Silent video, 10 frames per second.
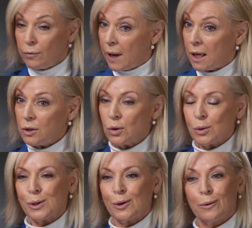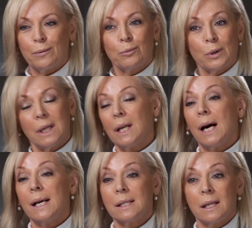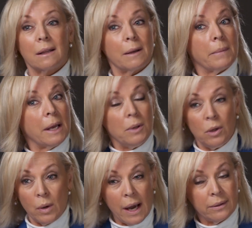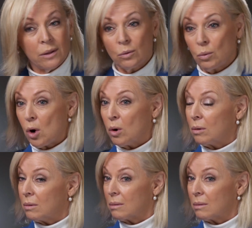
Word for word: found yourself realising that maybe you had the wrong